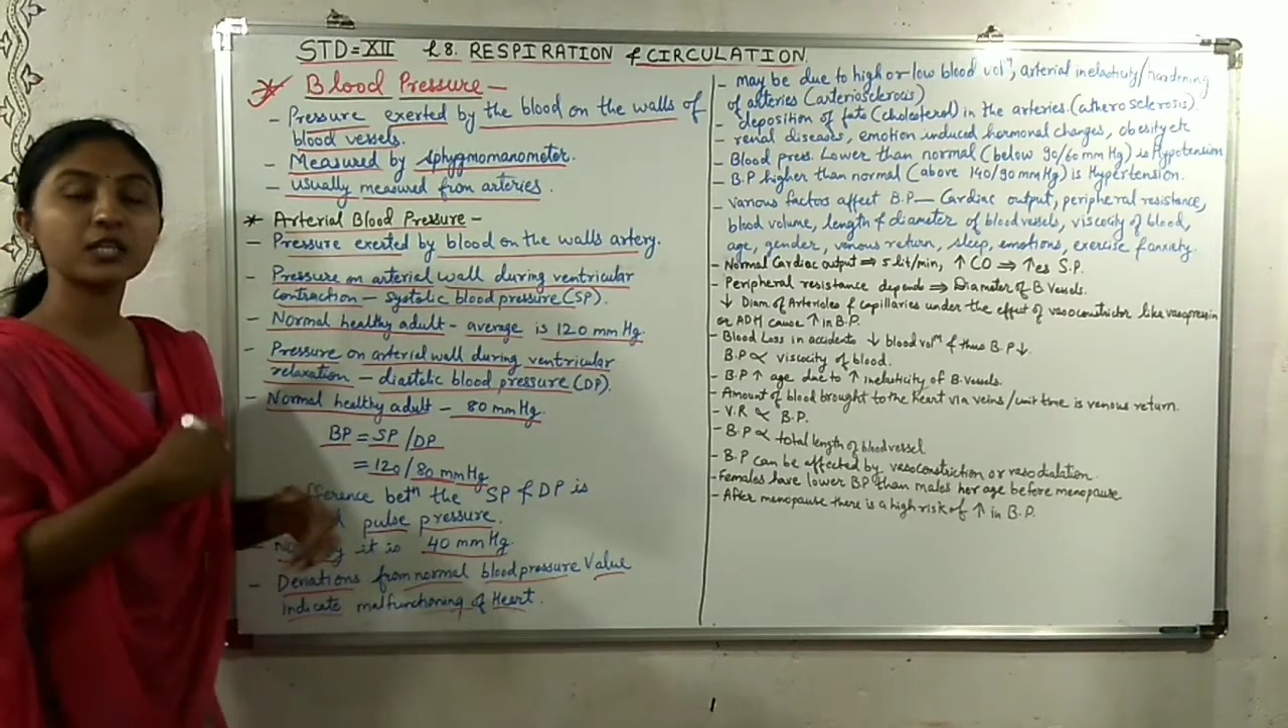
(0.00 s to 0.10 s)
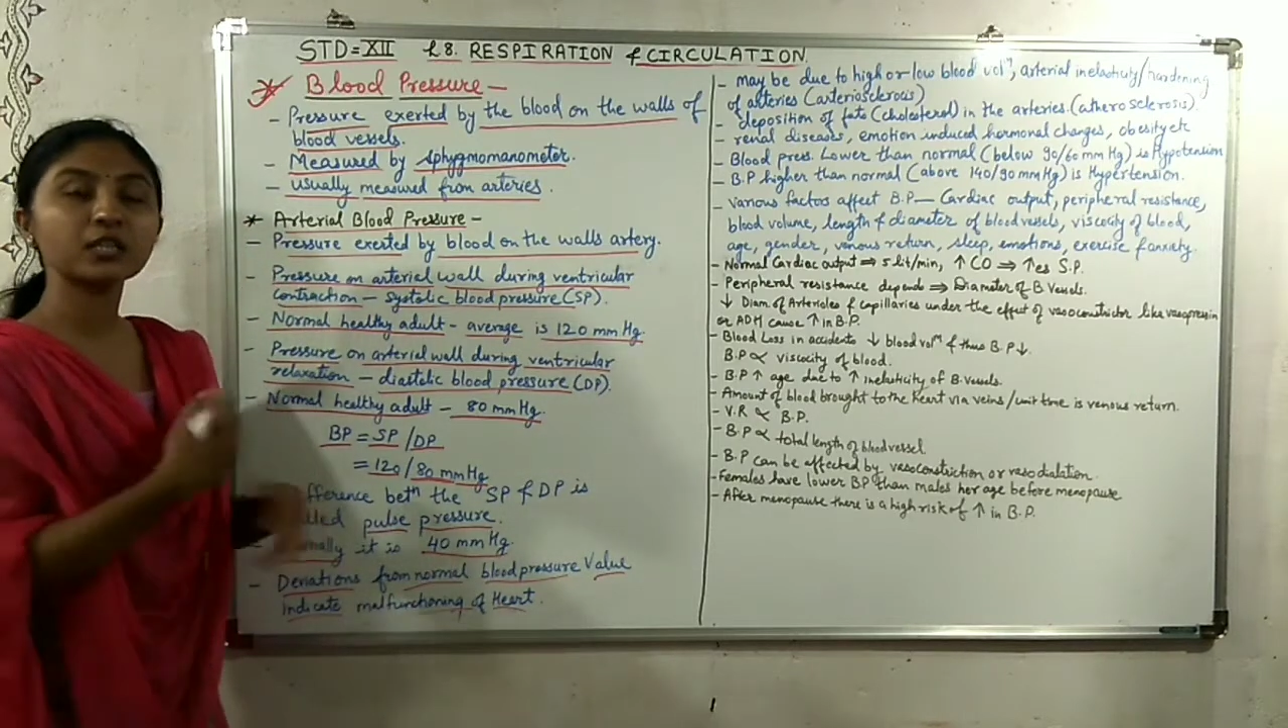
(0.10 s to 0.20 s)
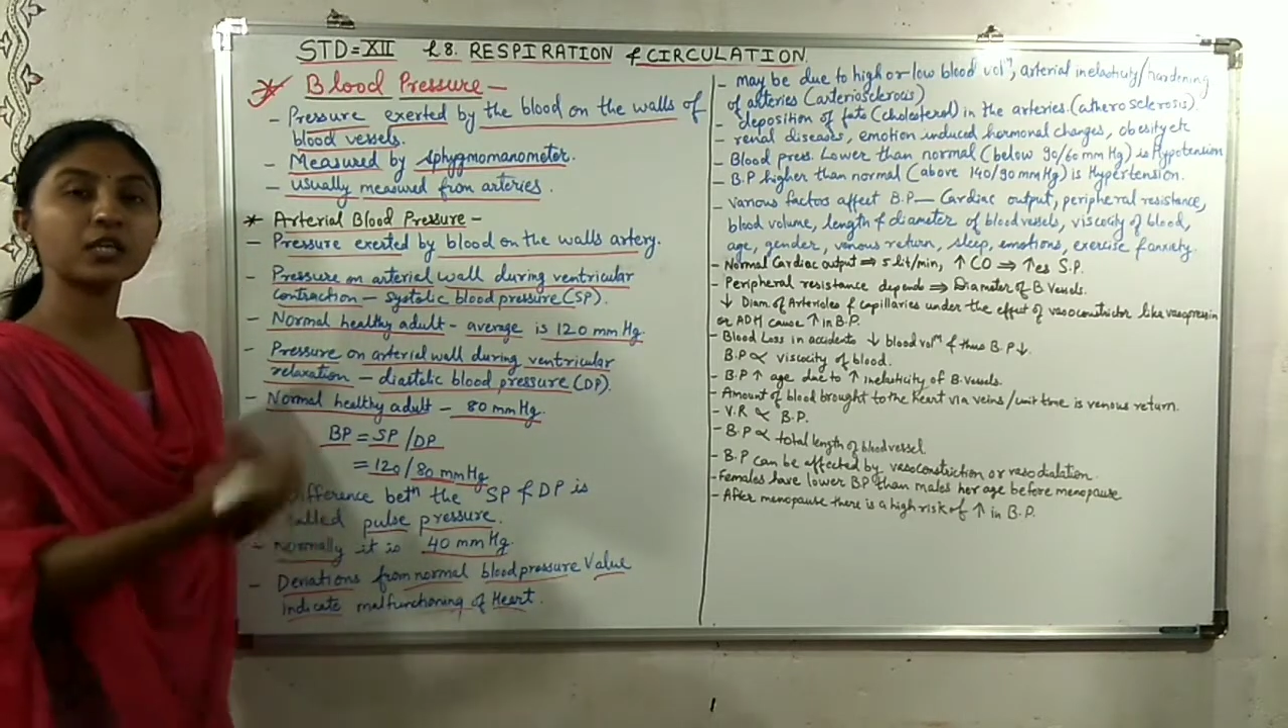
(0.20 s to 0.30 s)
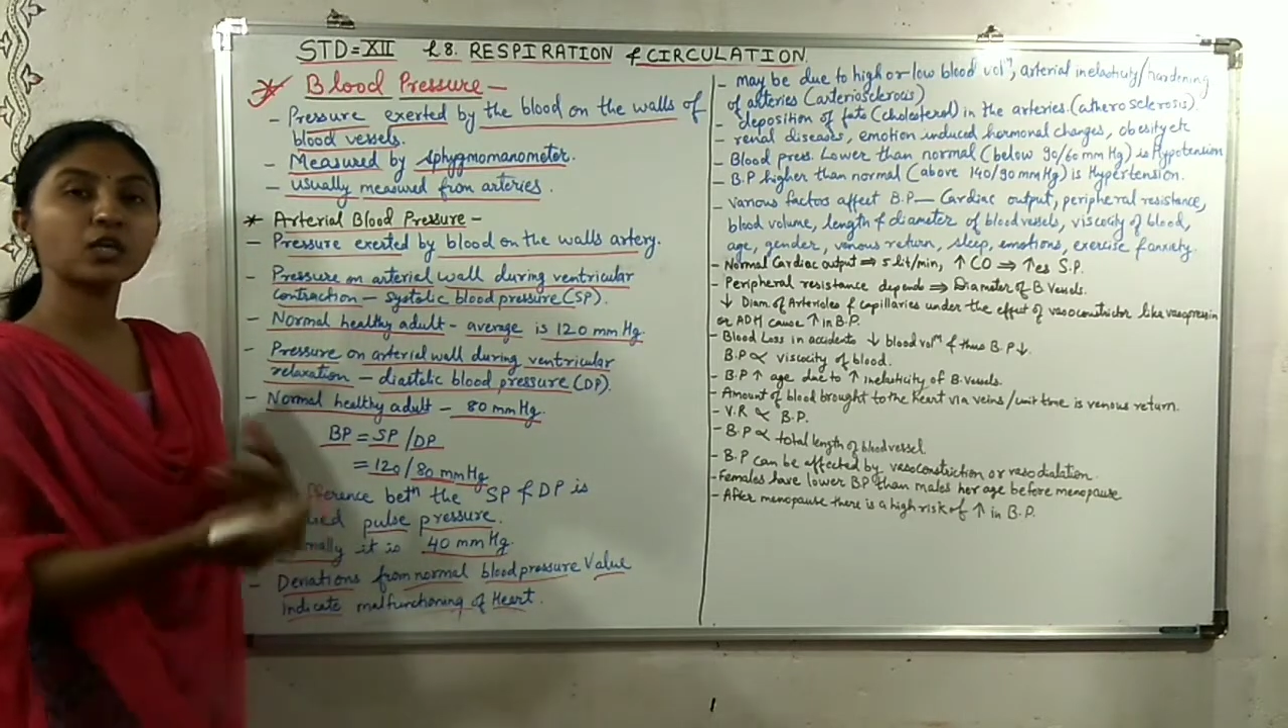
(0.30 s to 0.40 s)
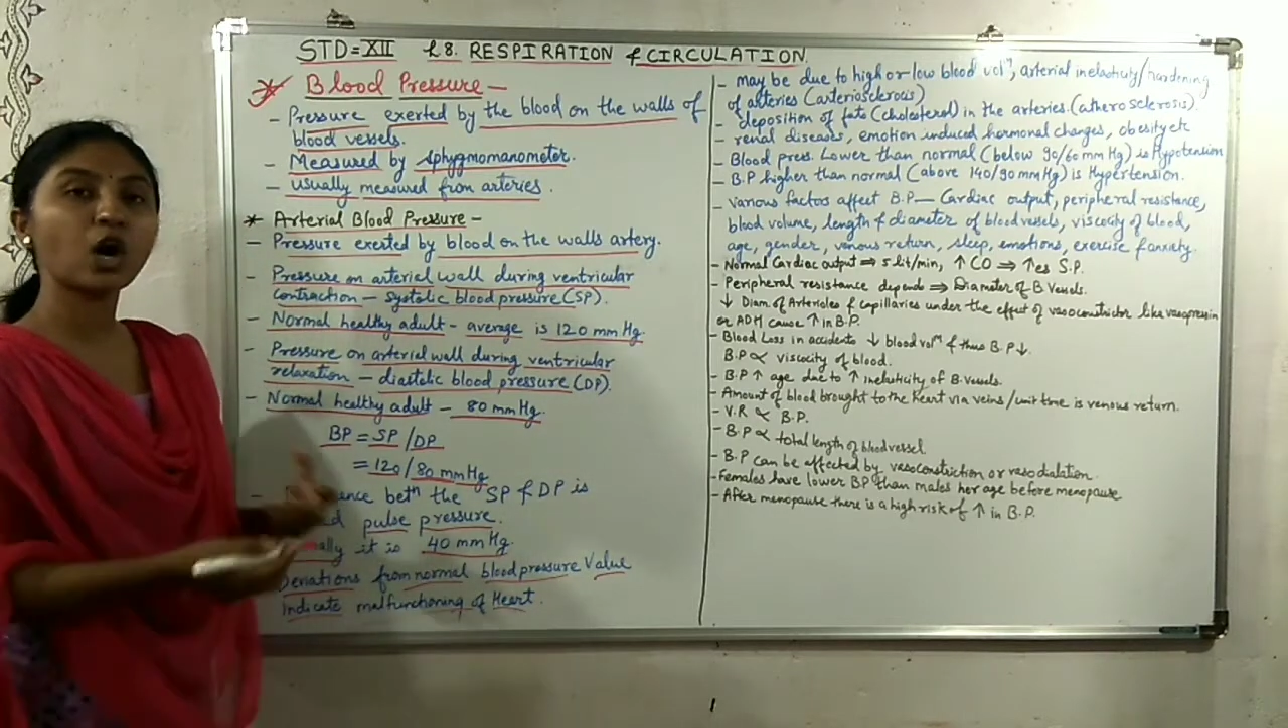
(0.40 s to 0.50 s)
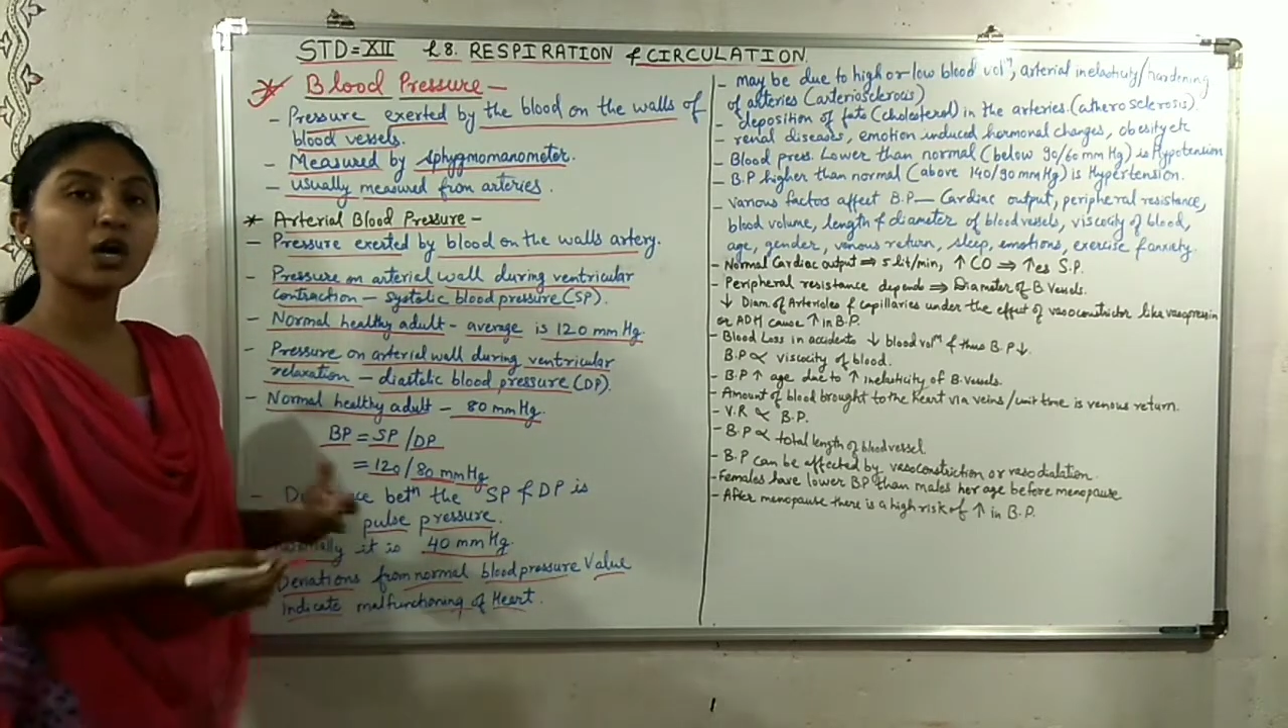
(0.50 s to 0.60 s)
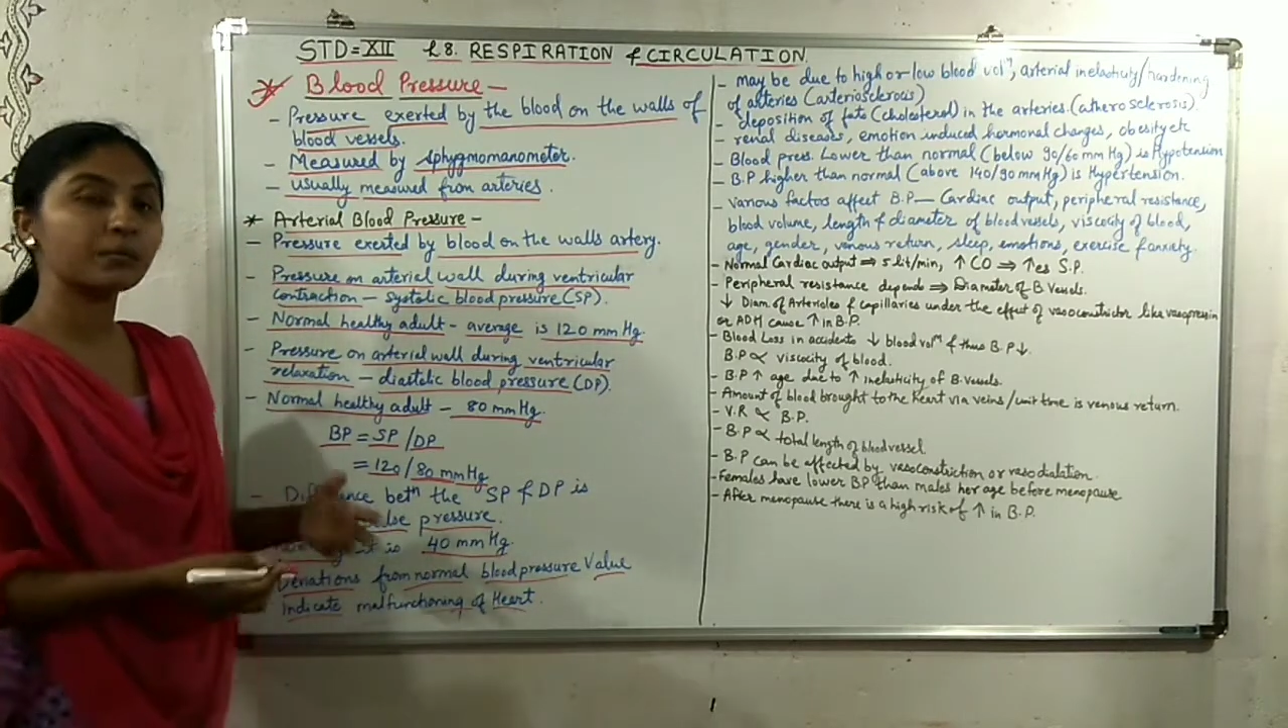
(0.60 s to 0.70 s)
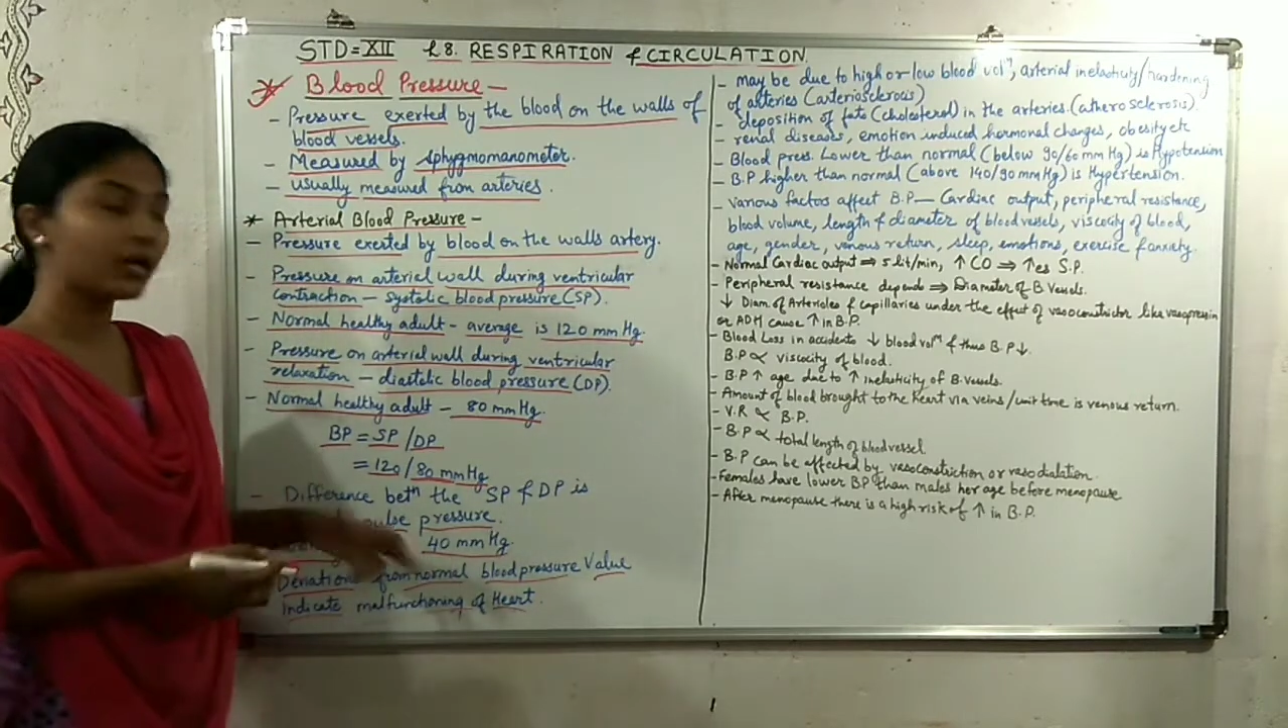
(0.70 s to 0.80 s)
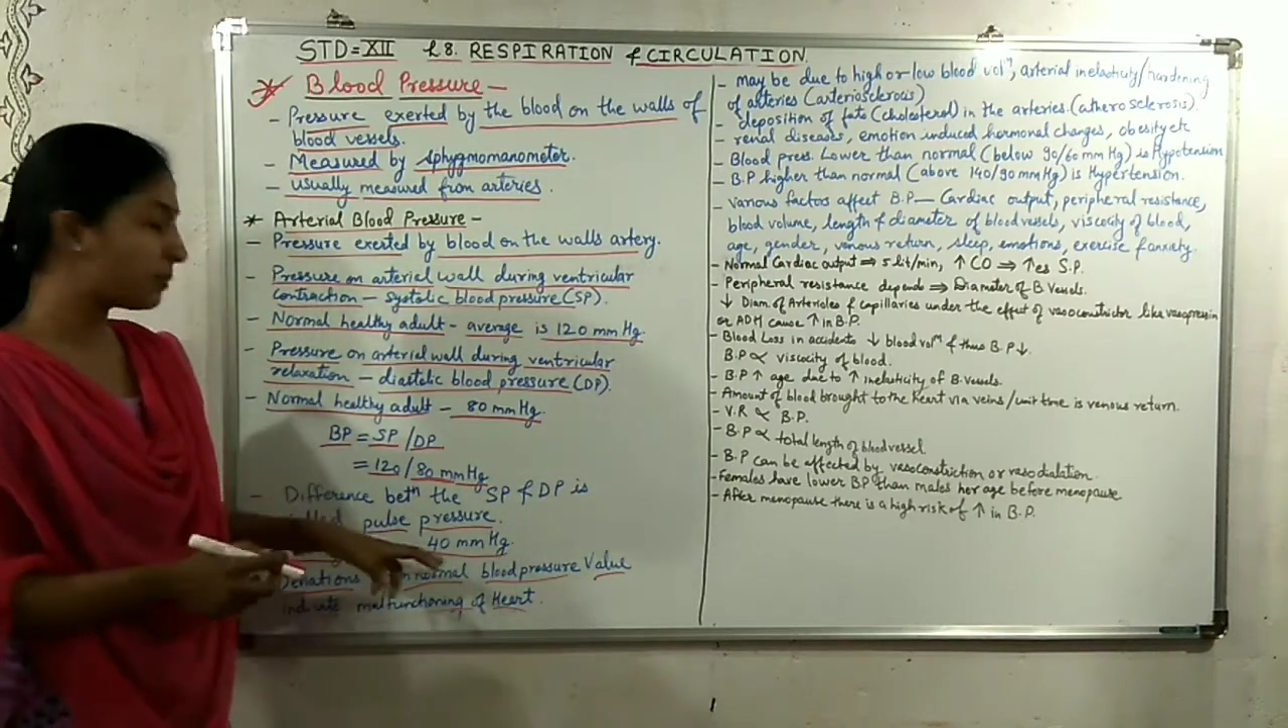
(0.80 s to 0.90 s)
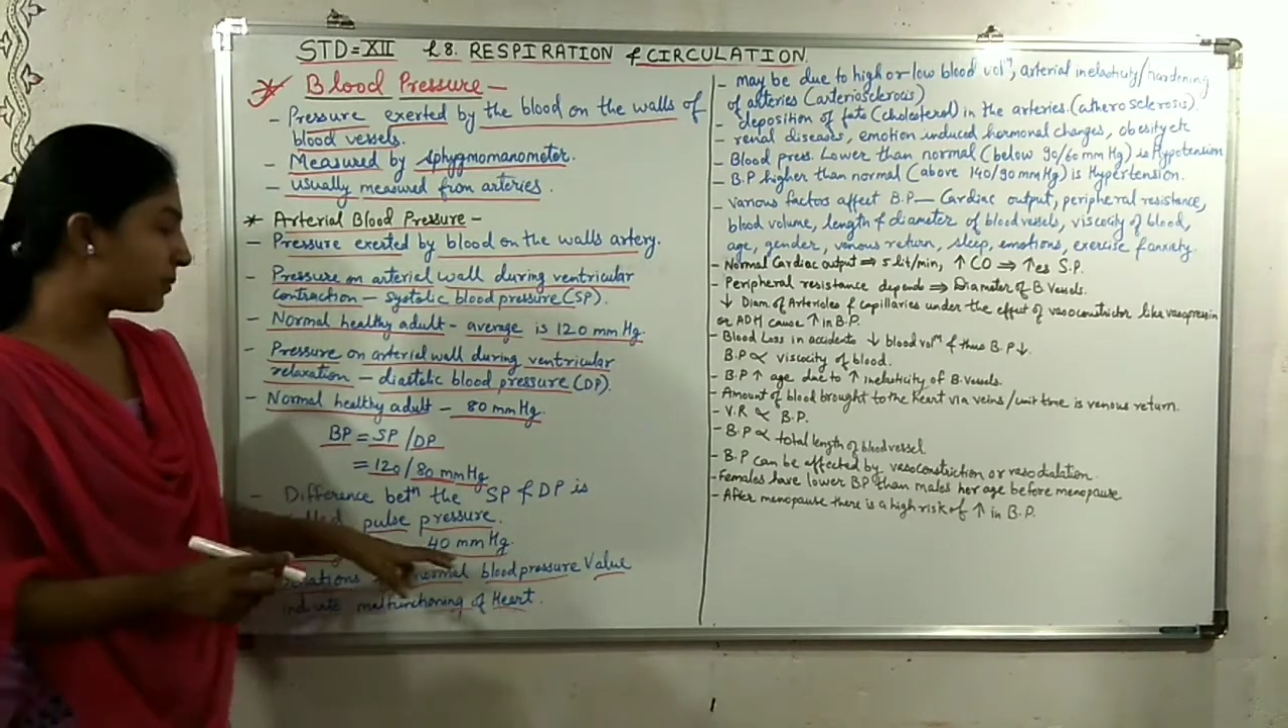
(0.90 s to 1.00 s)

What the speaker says: in the normal